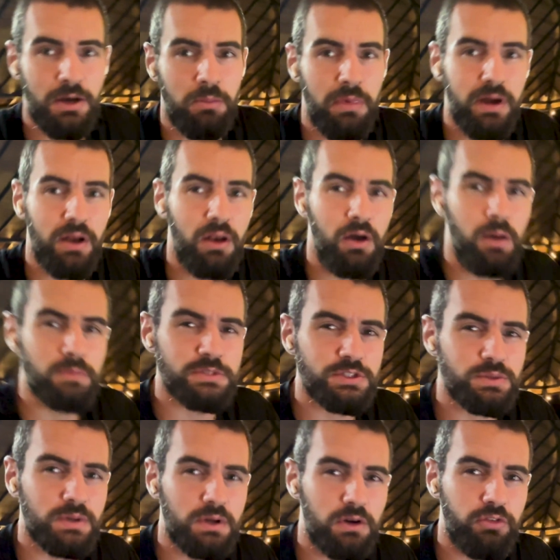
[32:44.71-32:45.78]
My alarm
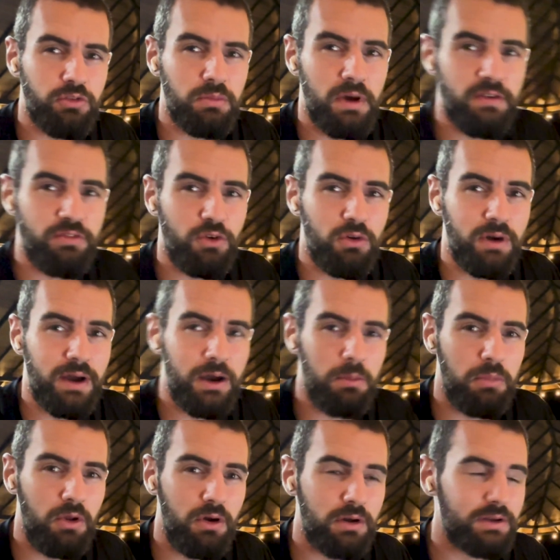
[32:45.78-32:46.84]
just went off on my four hour
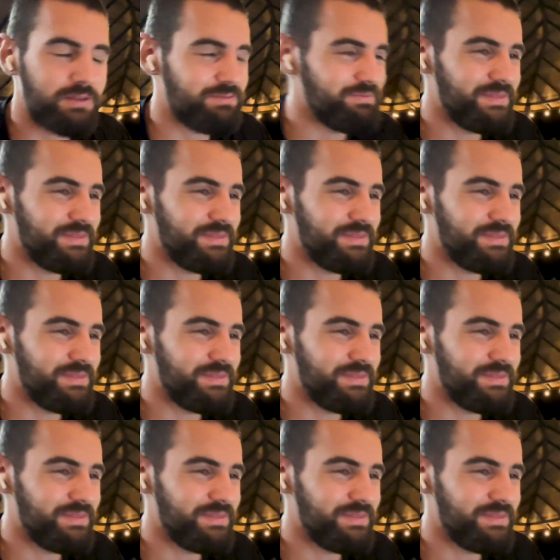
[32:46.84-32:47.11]
block.